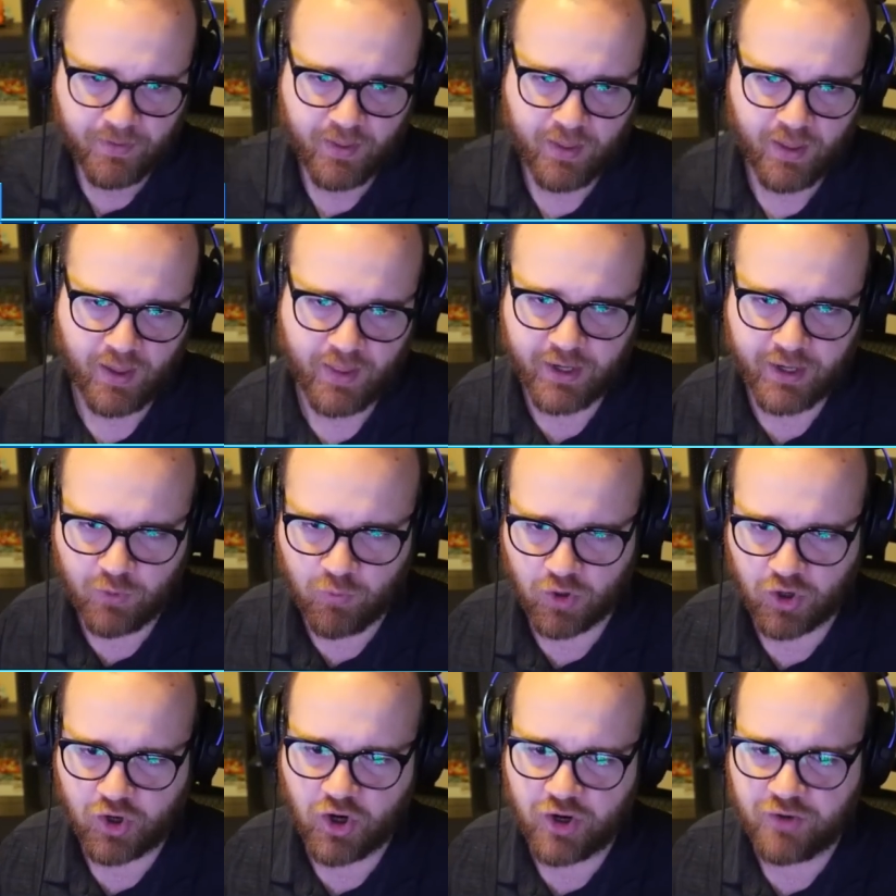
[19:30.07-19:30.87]
I think
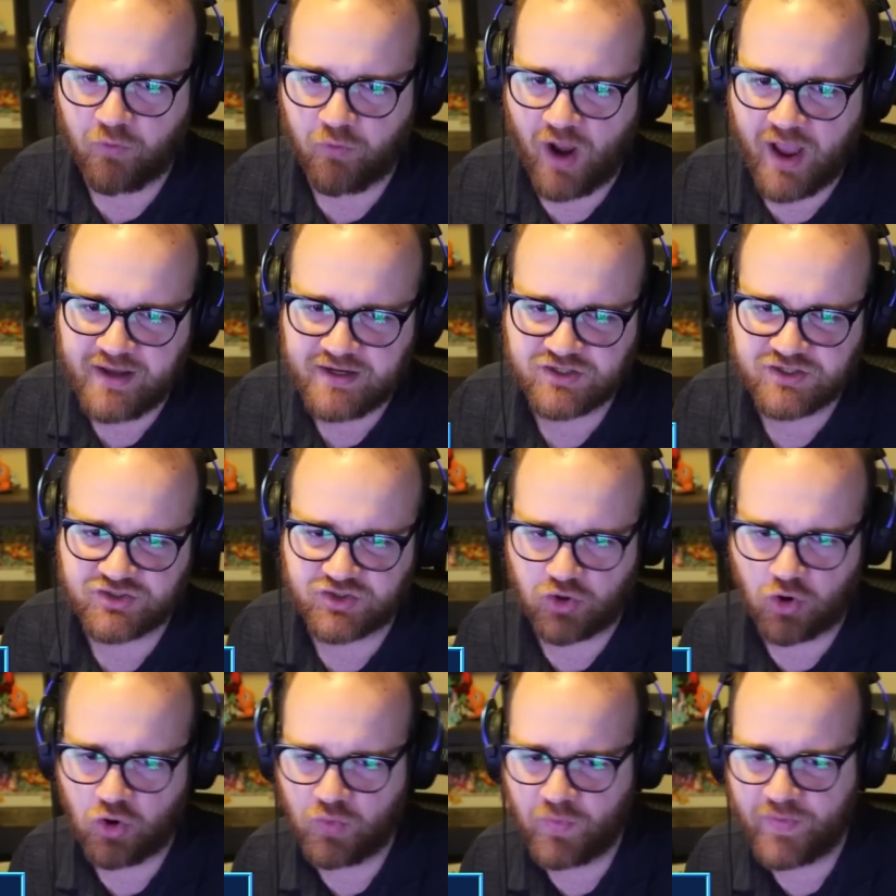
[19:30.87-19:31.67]
we're good, right? Because
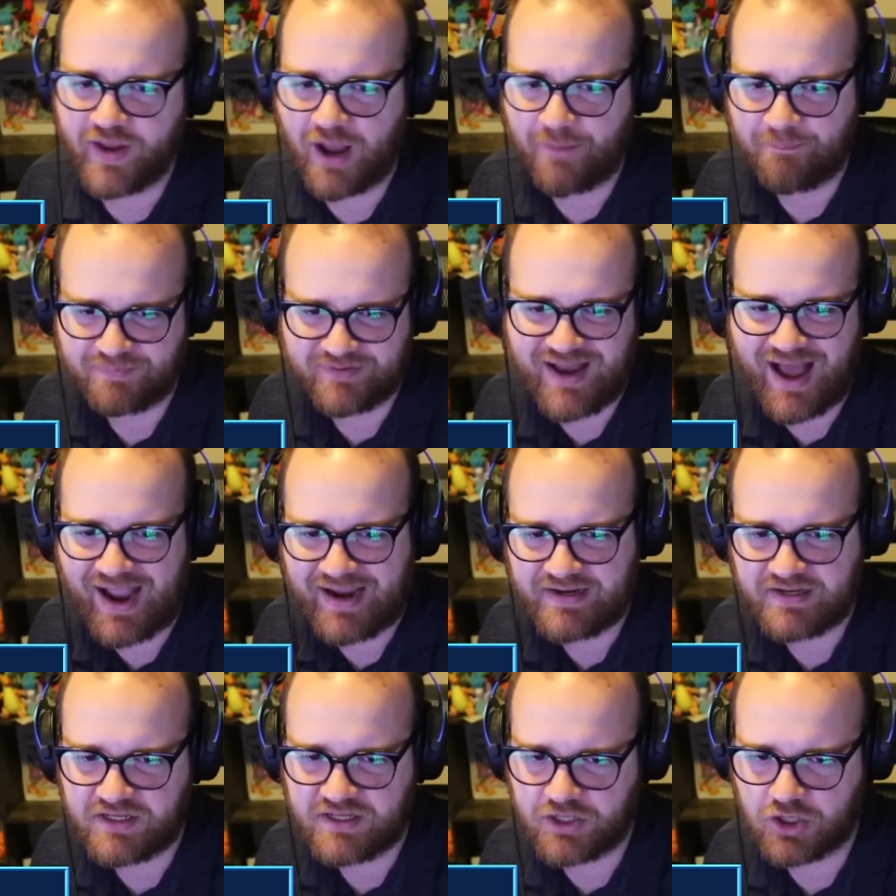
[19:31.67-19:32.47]
they're only up
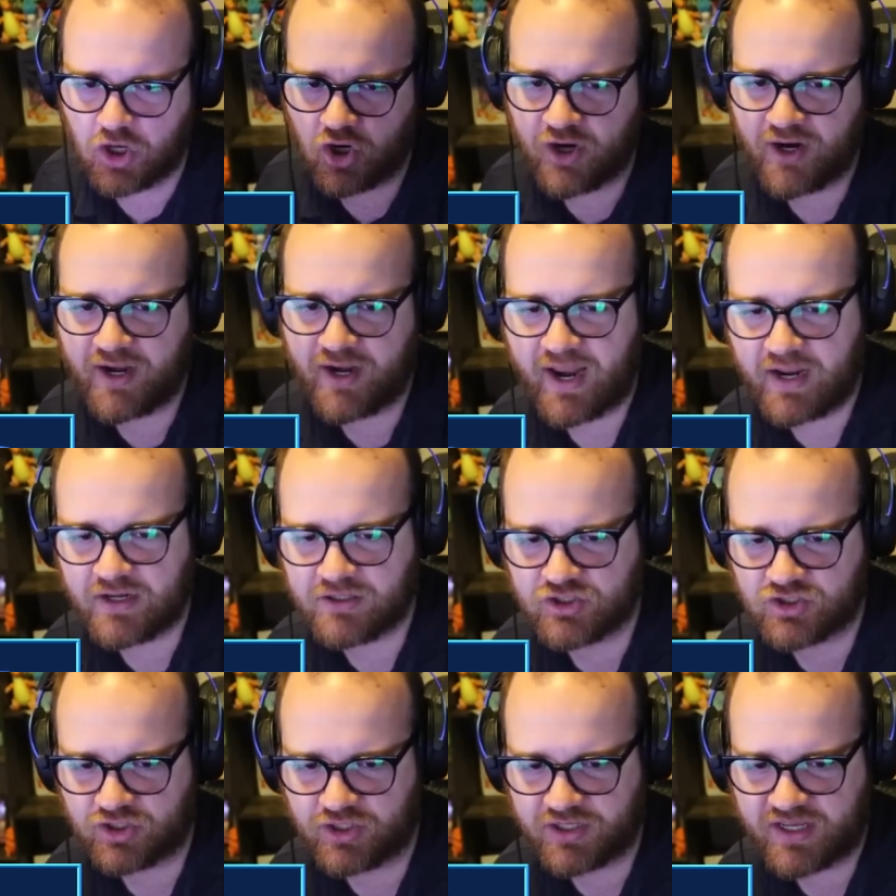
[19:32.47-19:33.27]
9 here, and
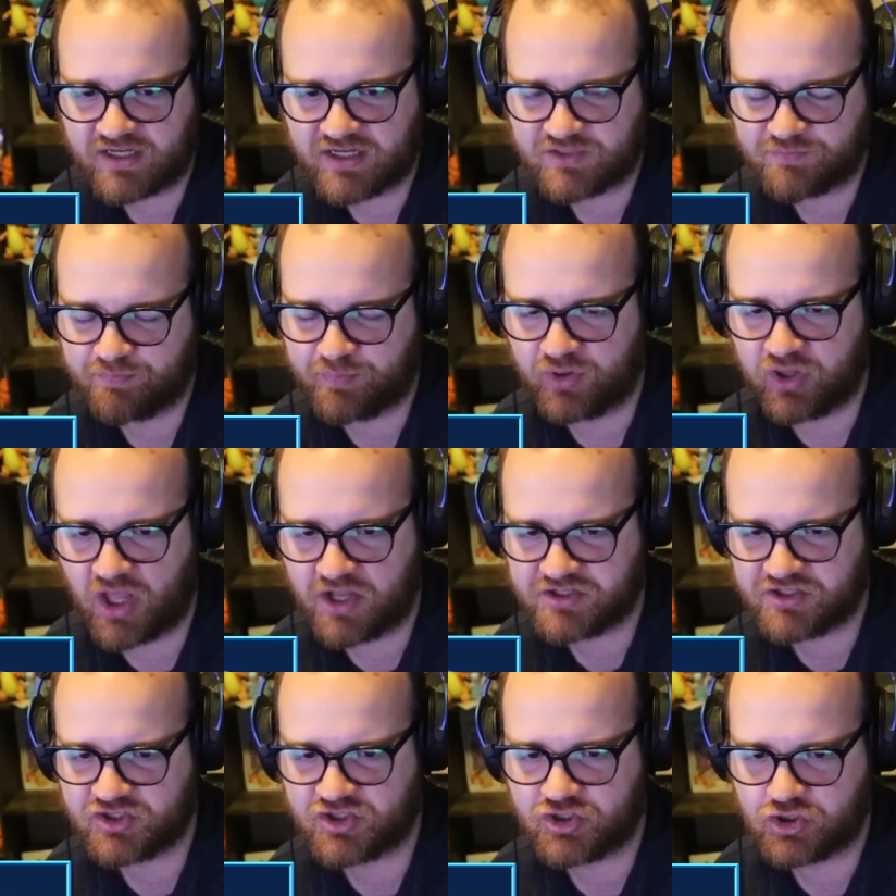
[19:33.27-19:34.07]
Angela gets
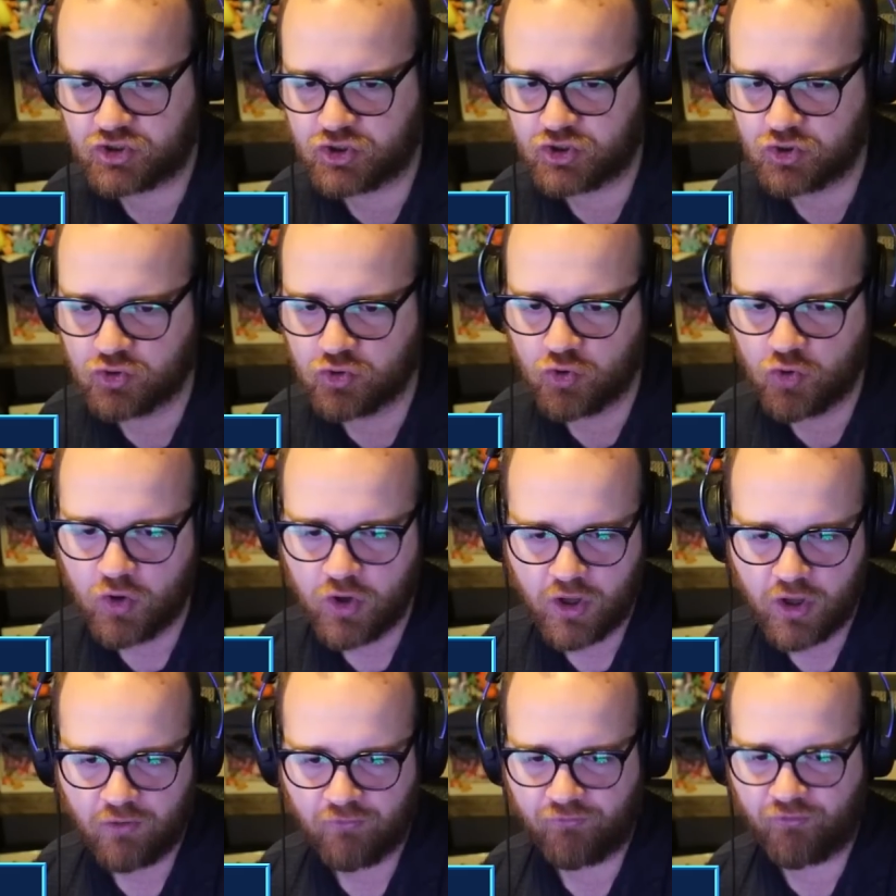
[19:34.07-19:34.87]
+2
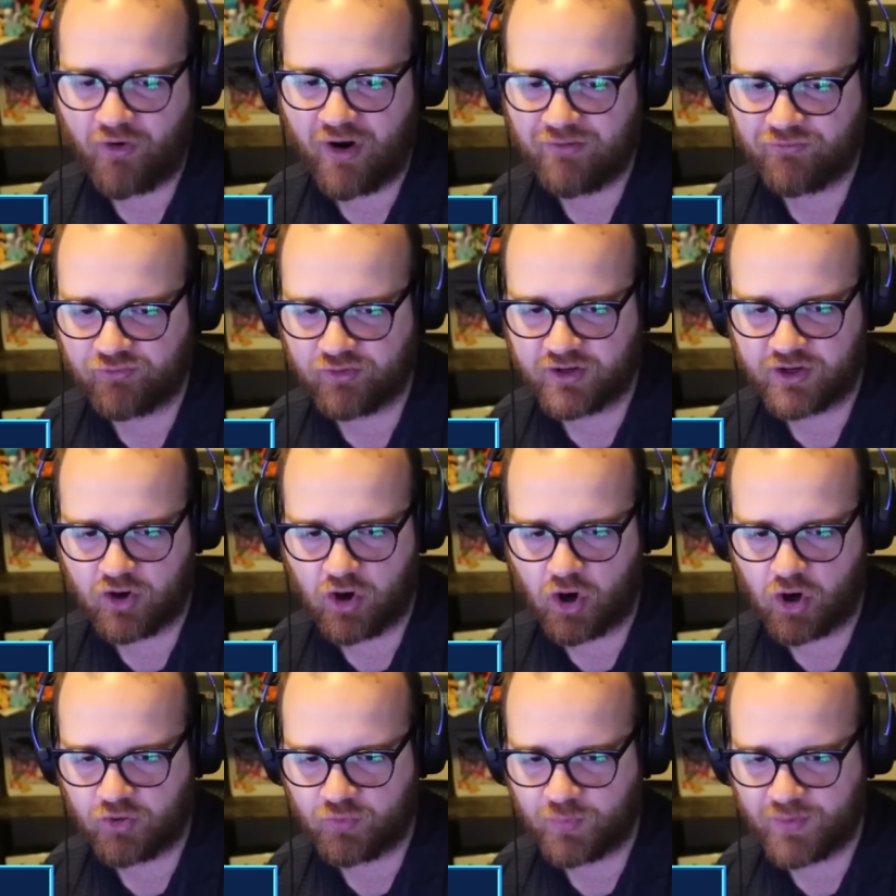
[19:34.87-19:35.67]
for every
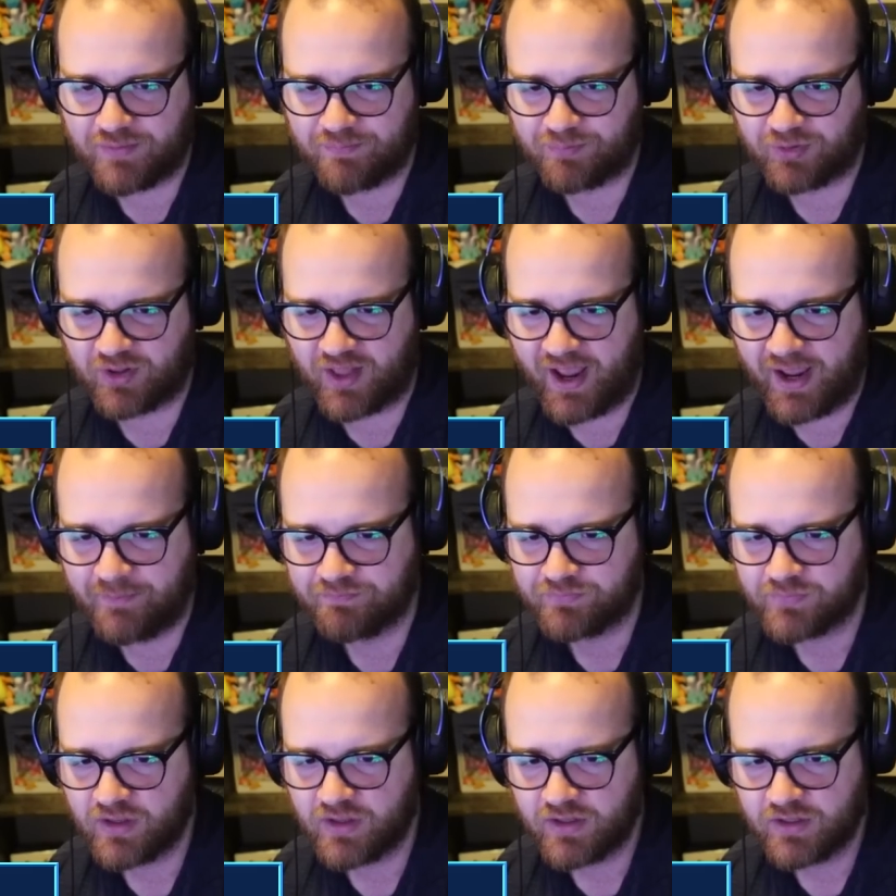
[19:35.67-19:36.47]
card we play.